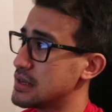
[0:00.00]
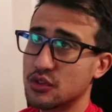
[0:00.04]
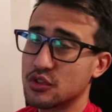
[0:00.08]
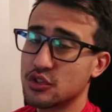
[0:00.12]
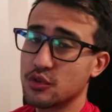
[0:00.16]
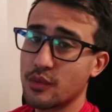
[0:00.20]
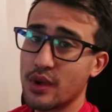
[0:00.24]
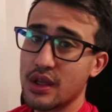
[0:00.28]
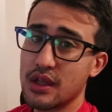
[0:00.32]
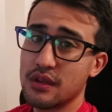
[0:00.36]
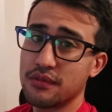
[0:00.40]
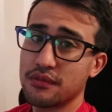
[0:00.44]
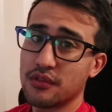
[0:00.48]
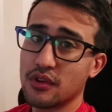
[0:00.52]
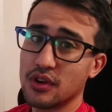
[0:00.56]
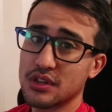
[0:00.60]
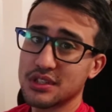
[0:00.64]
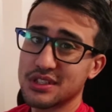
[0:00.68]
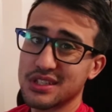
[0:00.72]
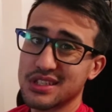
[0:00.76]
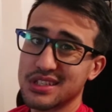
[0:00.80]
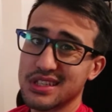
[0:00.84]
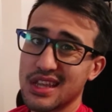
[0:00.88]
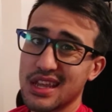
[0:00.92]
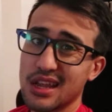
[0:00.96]
Just a way for us
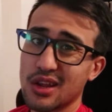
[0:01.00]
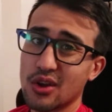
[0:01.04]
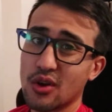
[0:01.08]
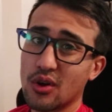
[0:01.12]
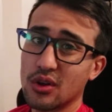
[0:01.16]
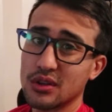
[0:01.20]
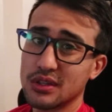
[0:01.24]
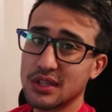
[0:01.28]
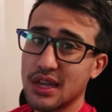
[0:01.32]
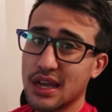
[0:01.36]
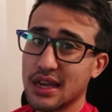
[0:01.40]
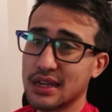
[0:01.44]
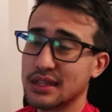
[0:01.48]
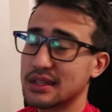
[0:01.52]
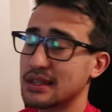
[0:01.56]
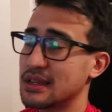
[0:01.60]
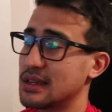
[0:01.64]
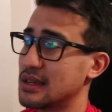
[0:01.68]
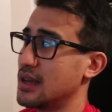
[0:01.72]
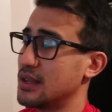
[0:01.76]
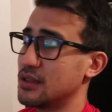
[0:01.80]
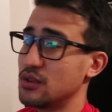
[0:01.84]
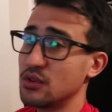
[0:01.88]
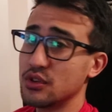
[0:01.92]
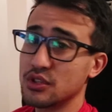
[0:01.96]
to stay in contact
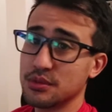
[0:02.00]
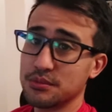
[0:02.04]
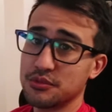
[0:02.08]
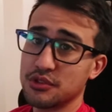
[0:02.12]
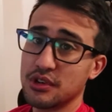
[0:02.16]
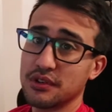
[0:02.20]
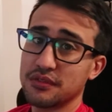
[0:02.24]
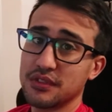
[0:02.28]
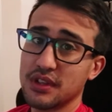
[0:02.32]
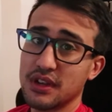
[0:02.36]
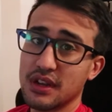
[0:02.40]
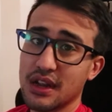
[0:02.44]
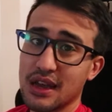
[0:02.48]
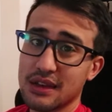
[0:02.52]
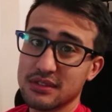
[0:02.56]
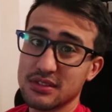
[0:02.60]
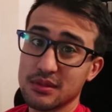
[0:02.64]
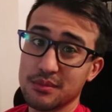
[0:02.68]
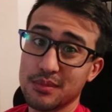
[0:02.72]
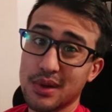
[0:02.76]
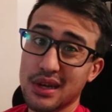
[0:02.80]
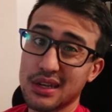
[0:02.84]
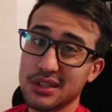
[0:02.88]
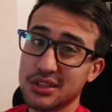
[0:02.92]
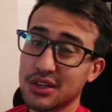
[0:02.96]
and do some drifting, have
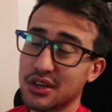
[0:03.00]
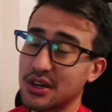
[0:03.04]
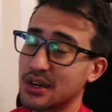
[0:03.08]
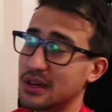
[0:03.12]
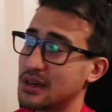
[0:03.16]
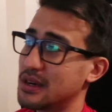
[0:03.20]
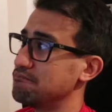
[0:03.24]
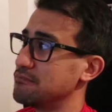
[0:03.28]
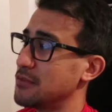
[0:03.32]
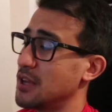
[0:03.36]
some banter.